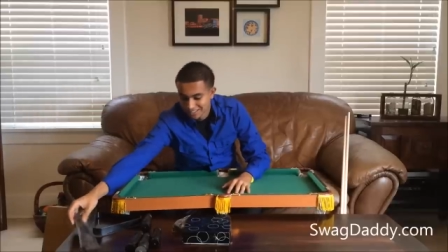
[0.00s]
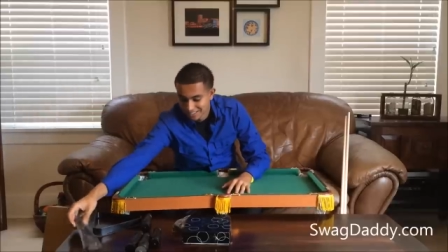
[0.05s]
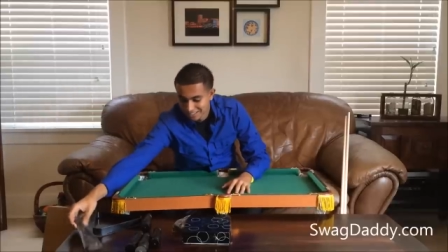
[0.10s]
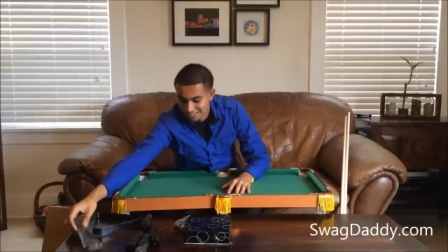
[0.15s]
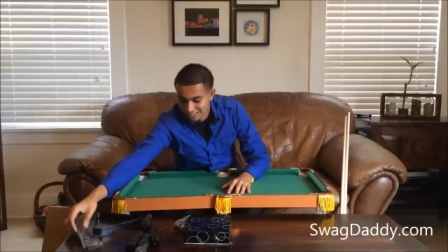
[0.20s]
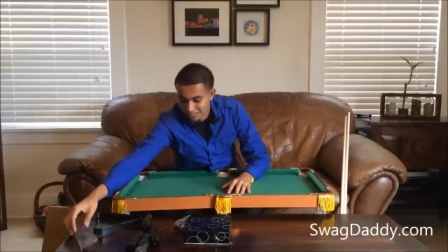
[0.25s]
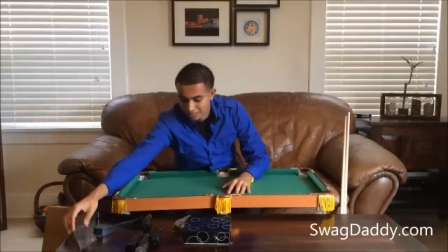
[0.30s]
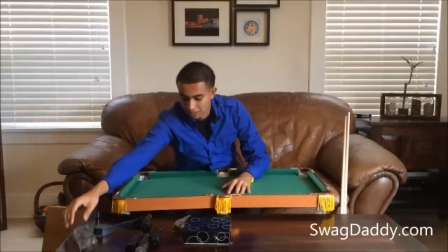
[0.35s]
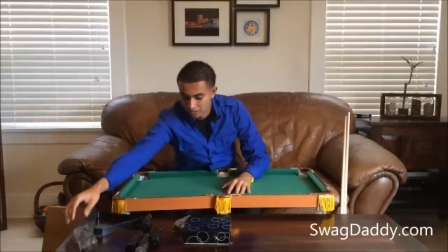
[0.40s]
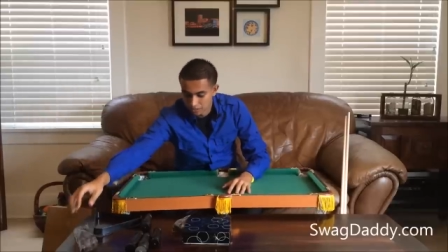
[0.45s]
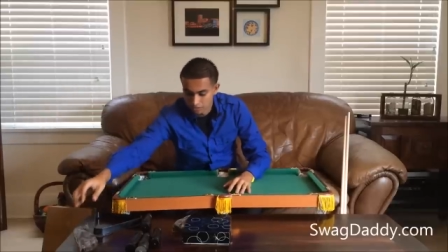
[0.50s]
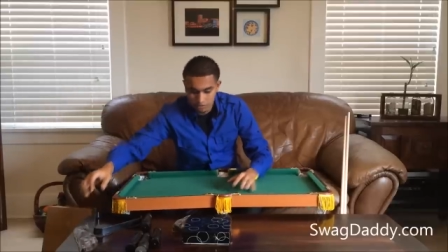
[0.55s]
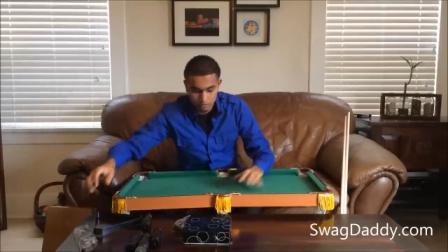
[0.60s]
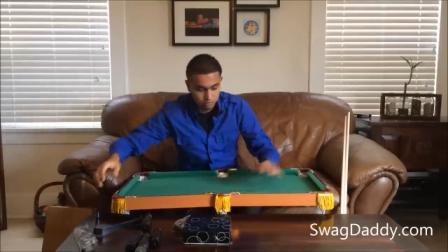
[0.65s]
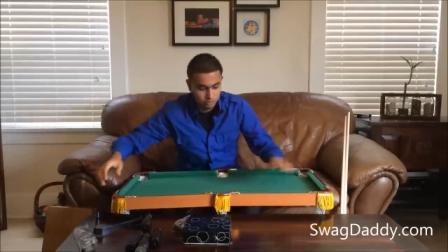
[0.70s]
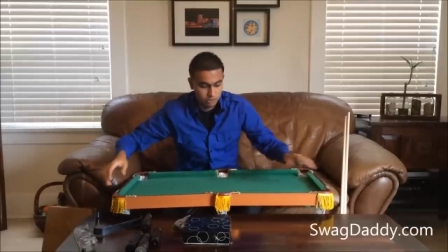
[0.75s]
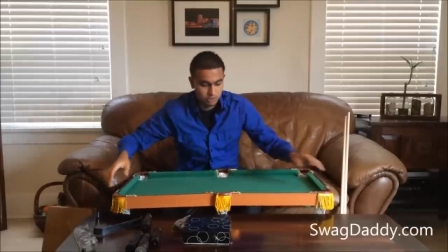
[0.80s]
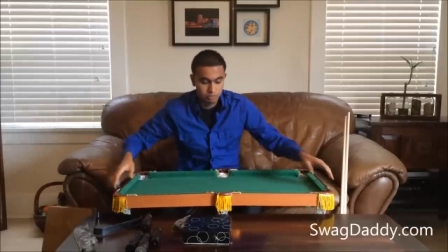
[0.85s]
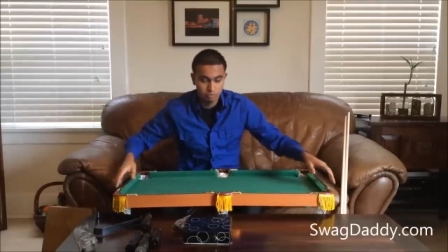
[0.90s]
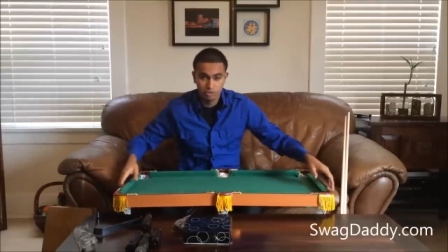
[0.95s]

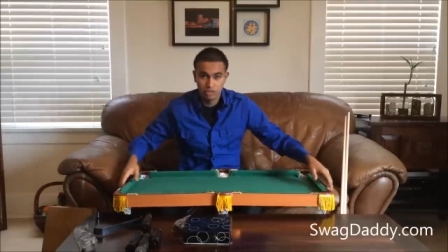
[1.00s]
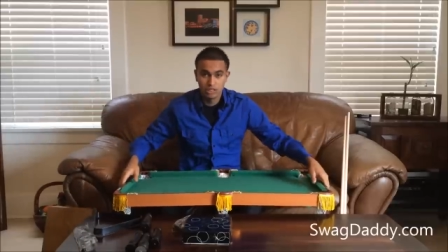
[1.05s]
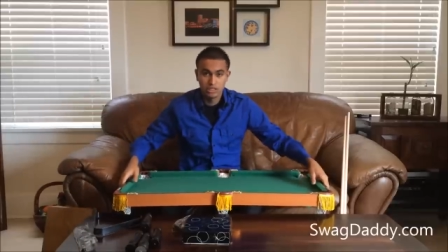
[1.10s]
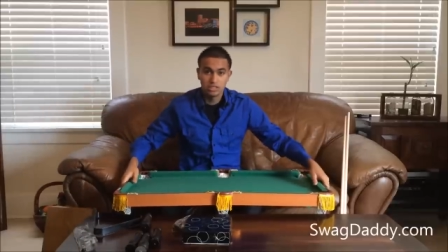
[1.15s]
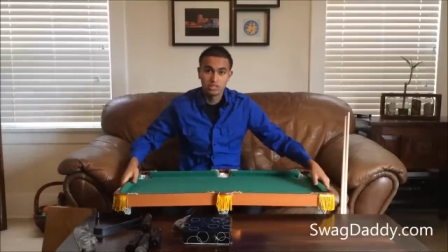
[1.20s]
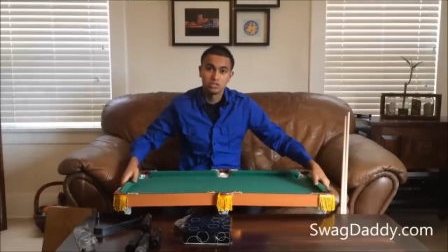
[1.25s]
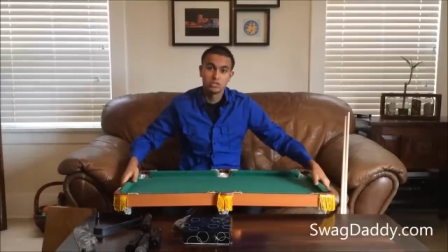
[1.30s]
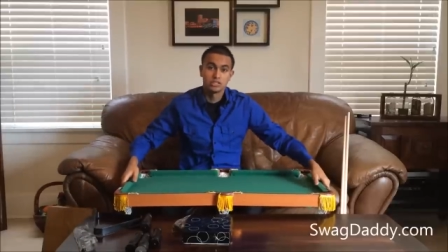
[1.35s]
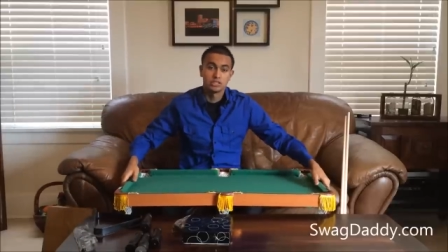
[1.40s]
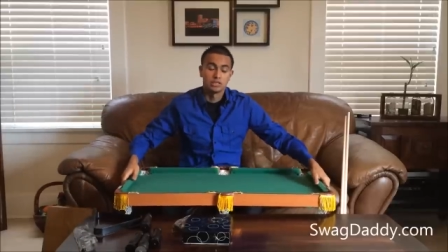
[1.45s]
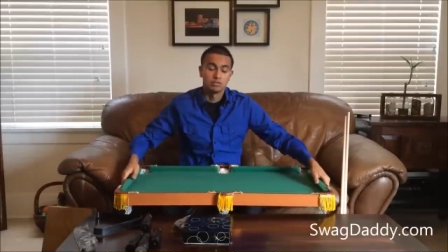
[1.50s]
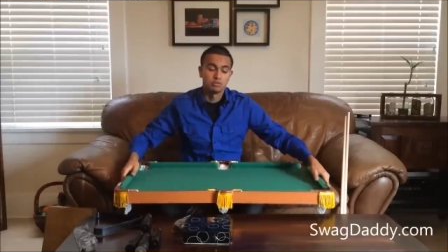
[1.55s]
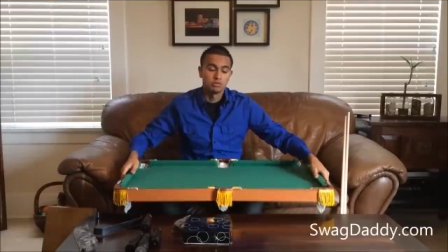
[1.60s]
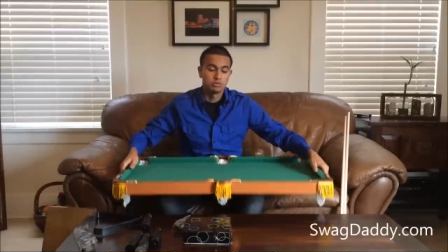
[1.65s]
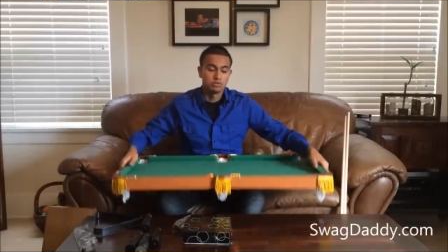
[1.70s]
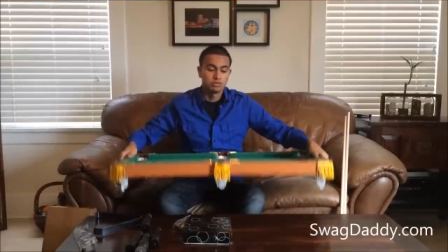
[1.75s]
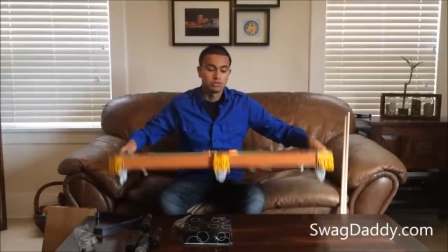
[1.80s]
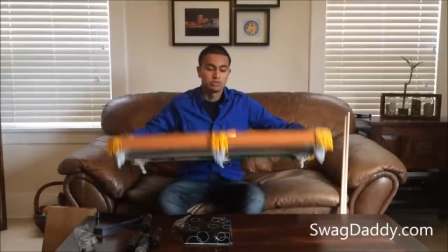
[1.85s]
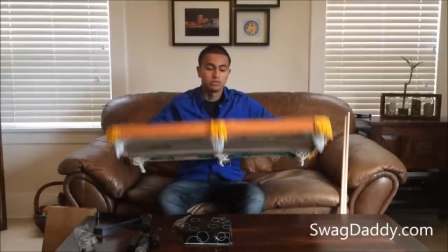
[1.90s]
Um, it's pretty easy to assemble,